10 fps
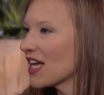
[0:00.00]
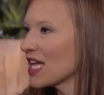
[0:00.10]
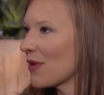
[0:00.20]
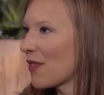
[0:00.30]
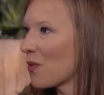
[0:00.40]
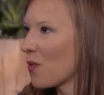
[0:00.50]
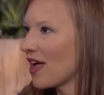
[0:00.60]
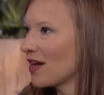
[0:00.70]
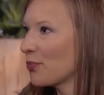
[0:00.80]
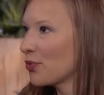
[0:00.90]
about the
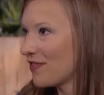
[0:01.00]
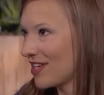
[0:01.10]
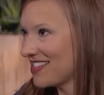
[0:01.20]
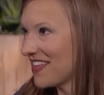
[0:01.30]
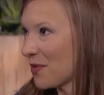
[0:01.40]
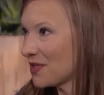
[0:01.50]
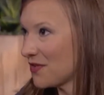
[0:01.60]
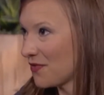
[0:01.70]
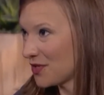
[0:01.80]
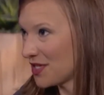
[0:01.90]
one previously that was the
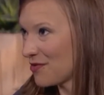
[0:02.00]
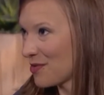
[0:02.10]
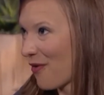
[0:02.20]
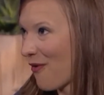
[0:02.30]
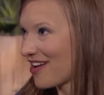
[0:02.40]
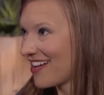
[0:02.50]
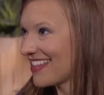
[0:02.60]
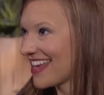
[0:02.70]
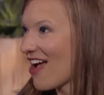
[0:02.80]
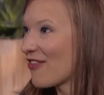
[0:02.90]
first ever recorded in the
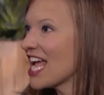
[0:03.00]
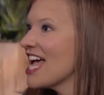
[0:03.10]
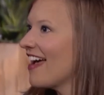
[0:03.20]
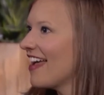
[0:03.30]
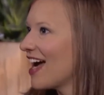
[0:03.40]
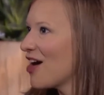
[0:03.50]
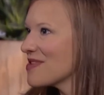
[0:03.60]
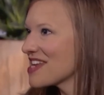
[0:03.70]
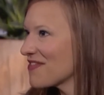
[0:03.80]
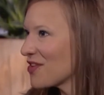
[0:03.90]
county. How many have there